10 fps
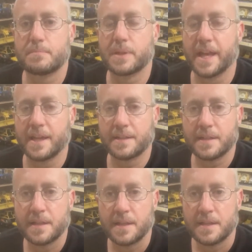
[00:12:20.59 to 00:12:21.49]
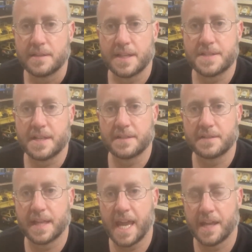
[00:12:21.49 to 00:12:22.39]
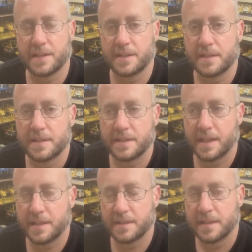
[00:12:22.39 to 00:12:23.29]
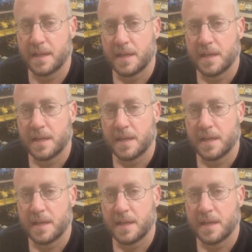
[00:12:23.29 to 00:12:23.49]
plant, they sent it to Canada, and then